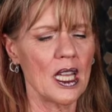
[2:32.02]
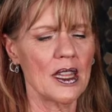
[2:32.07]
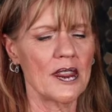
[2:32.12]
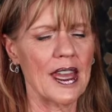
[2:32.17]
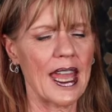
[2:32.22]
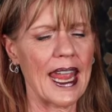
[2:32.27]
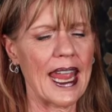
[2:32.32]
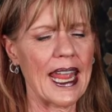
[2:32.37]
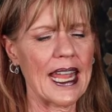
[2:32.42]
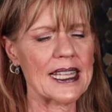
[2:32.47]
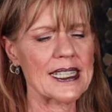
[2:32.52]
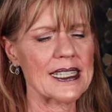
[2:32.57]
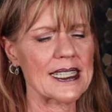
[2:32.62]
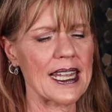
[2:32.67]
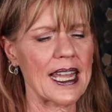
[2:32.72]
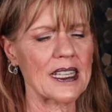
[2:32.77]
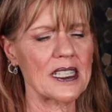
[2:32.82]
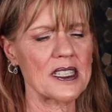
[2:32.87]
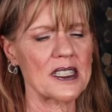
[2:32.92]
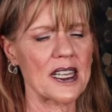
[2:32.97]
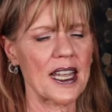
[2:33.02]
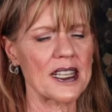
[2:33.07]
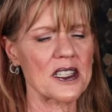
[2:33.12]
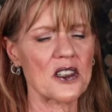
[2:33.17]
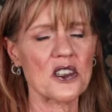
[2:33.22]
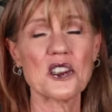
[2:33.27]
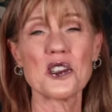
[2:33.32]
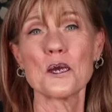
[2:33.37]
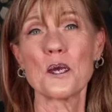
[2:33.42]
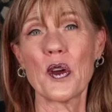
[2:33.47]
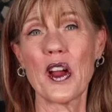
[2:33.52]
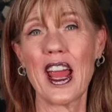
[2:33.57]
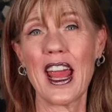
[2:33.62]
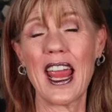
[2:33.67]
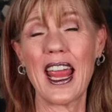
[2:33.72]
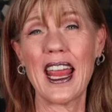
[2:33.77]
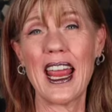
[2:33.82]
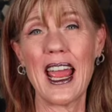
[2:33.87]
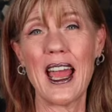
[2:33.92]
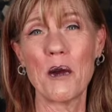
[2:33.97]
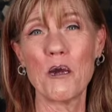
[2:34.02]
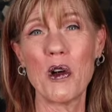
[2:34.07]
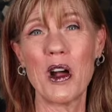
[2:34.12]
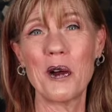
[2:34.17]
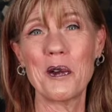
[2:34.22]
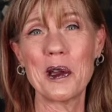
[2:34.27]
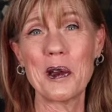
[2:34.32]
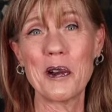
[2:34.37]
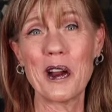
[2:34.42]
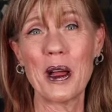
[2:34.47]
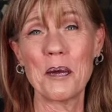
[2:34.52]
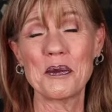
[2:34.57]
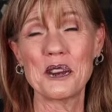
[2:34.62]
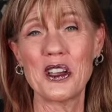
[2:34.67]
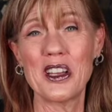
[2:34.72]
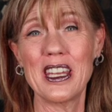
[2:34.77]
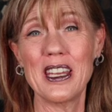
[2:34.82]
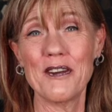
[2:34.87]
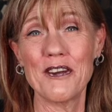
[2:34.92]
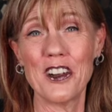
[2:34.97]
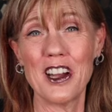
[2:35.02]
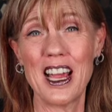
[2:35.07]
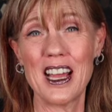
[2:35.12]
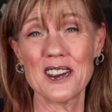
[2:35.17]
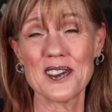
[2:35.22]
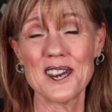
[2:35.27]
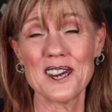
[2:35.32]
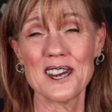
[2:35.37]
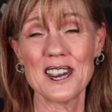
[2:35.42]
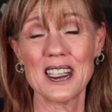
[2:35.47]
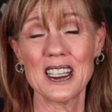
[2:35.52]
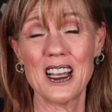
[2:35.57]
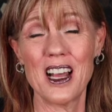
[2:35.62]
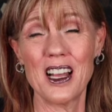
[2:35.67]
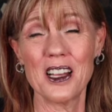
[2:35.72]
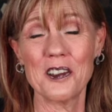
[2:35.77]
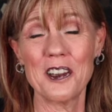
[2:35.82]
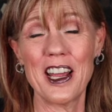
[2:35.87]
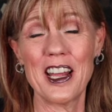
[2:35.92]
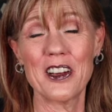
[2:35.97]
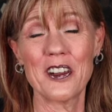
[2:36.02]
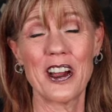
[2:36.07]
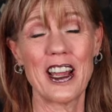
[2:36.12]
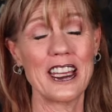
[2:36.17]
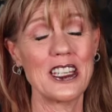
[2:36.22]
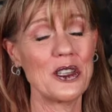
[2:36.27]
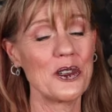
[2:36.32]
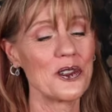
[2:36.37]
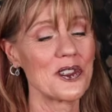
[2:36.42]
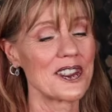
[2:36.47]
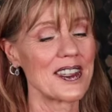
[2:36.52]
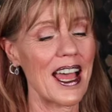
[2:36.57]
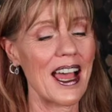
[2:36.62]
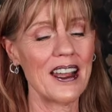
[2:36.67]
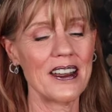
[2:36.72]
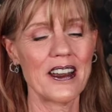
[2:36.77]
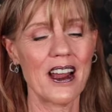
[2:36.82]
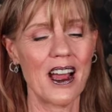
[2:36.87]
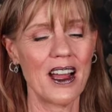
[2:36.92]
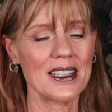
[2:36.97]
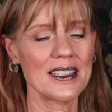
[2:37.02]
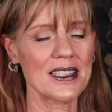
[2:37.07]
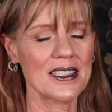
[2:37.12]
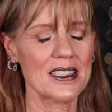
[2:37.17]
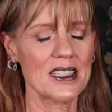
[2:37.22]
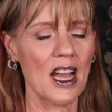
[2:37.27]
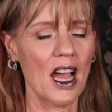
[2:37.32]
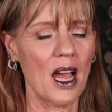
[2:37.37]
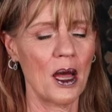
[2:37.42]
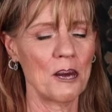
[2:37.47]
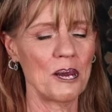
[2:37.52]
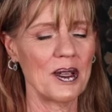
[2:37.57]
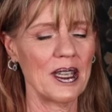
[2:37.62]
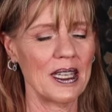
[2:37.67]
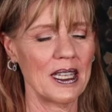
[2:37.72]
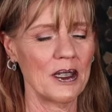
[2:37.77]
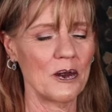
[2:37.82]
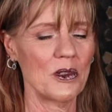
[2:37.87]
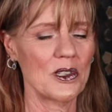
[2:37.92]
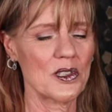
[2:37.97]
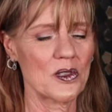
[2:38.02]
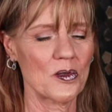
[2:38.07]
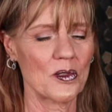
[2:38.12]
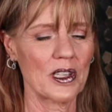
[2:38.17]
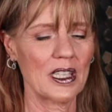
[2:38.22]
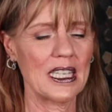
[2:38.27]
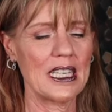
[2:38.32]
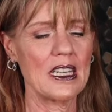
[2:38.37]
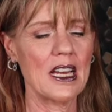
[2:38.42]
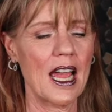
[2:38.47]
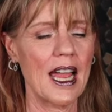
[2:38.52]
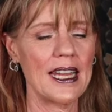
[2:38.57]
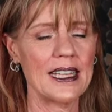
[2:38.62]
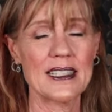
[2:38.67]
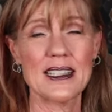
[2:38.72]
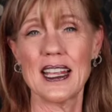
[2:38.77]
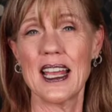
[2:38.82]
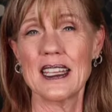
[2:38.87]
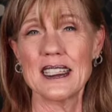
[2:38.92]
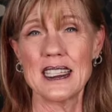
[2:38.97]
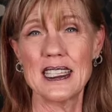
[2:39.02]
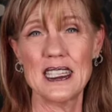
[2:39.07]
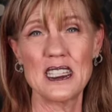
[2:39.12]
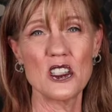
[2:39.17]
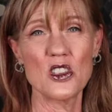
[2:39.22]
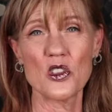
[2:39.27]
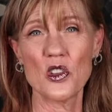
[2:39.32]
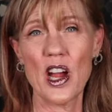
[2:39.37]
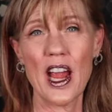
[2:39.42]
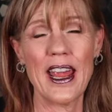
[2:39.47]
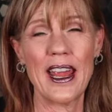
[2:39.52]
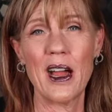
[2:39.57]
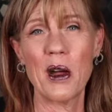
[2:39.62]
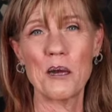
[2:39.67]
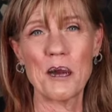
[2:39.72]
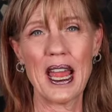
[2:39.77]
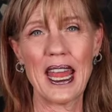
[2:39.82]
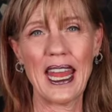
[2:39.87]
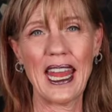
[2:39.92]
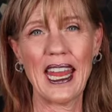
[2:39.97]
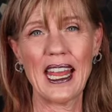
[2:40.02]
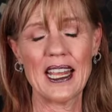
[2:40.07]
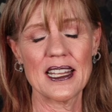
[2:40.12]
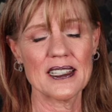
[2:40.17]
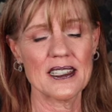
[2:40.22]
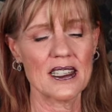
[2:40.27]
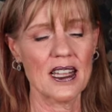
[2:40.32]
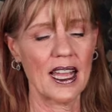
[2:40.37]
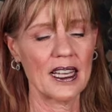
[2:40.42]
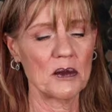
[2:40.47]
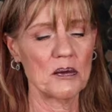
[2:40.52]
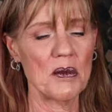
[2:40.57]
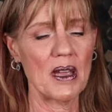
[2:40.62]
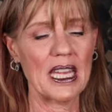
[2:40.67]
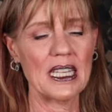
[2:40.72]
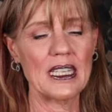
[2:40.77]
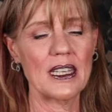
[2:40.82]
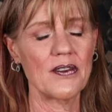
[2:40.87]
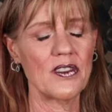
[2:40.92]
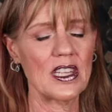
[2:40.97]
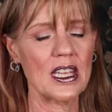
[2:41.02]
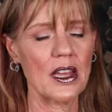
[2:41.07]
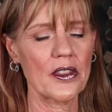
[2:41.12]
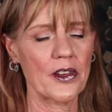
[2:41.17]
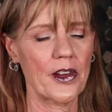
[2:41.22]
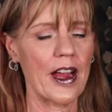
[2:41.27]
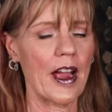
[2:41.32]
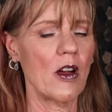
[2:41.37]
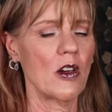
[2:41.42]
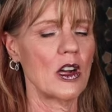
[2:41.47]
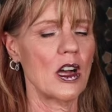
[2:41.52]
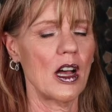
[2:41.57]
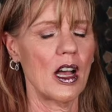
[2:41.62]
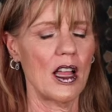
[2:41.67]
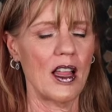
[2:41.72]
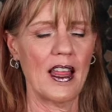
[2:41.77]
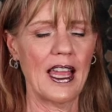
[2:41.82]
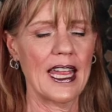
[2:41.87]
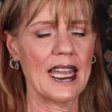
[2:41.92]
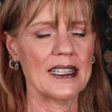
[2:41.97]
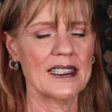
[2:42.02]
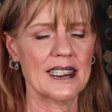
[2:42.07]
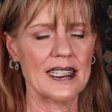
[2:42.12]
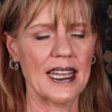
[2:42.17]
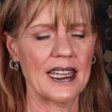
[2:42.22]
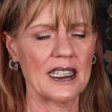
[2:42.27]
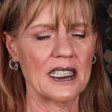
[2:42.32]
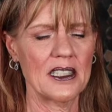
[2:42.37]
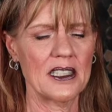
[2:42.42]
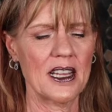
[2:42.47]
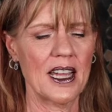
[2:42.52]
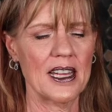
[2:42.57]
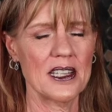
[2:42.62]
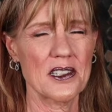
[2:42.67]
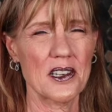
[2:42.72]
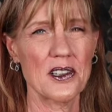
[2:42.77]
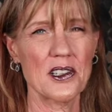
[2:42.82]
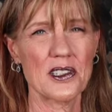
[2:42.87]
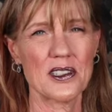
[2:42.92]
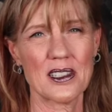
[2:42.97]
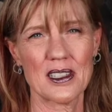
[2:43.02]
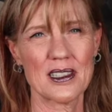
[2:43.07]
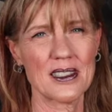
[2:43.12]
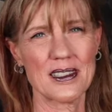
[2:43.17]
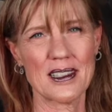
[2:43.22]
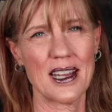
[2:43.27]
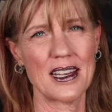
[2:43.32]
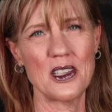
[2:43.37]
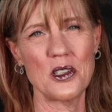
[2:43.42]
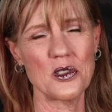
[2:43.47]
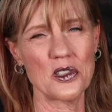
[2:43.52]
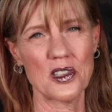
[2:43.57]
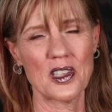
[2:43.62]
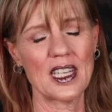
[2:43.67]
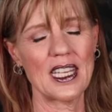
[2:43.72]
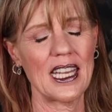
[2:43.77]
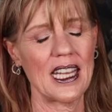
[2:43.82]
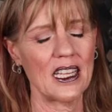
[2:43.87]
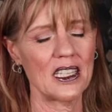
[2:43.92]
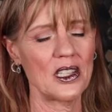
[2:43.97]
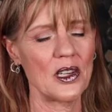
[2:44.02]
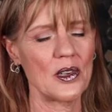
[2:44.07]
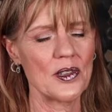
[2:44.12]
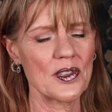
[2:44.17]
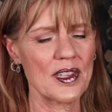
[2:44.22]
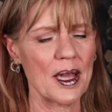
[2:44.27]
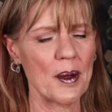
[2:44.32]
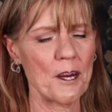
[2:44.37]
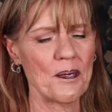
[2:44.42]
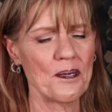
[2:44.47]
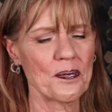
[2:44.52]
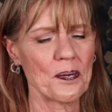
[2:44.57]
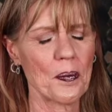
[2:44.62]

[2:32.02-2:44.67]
The hand sanitizer spray, and while we were up looking for houses in Colorado, I used that nonstop. It was really nice and didn't dry out my hands like many of the other alcohol hand sanitizers because I usually can't use them.